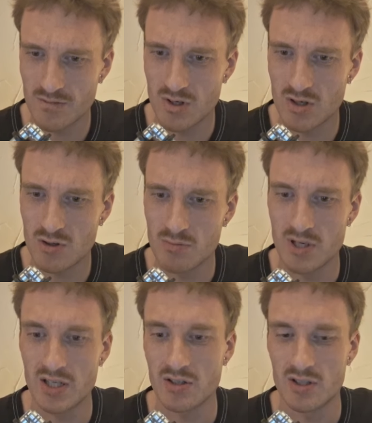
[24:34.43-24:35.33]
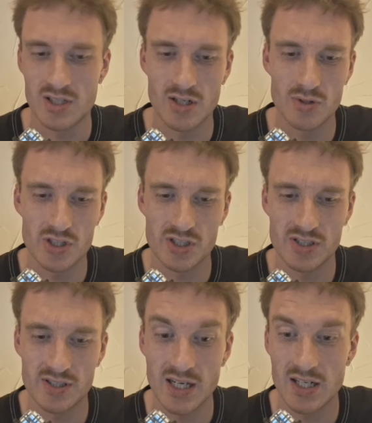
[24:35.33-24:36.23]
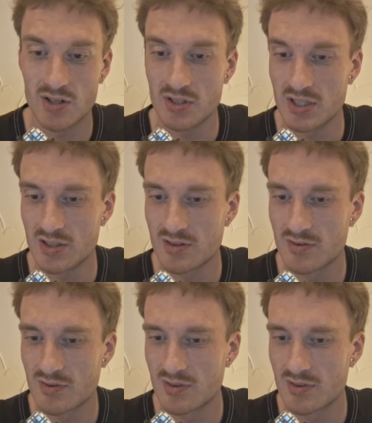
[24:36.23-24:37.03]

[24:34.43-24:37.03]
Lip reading: Oh my god, I will just stay down here